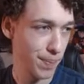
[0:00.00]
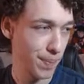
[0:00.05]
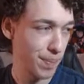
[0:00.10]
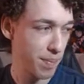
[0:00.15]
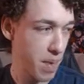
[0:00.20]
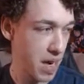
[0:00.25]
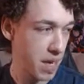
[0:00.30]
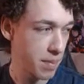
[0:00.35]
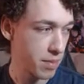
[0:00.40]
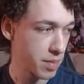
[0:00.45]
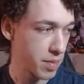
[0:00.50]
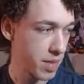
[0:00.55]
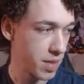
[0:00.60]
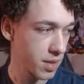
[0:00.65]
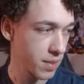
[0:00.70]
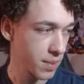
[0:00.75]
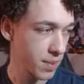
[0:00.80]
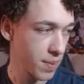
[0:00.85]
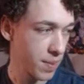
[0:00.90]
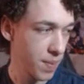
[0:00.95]
My name is
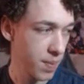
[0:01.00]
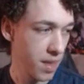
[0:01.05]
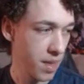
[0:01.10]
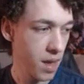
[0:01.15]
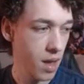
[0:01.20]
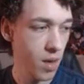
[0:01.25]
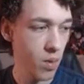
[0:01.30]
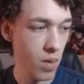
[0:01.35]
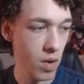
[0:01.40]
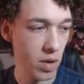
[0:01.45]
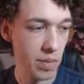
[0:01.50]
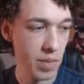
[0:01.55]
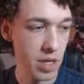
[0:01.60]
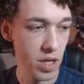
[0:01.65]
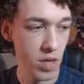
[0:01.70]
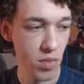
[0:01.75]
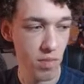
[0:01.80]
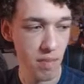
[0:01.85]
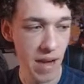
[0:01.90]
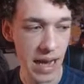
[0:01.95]
Mason, welcoming
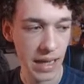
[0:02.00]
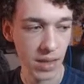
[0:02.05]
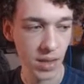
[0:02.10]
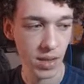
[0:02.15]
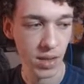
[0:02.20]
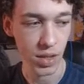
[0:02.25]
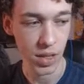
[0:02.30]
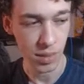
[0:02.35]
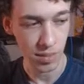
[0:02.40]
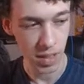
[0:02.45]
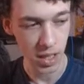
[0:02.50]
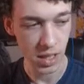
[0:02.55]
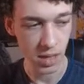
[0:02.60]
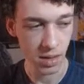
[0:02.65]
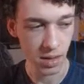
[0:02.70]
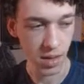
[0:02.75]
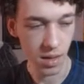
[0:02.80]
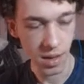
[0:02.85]
you back to the GP.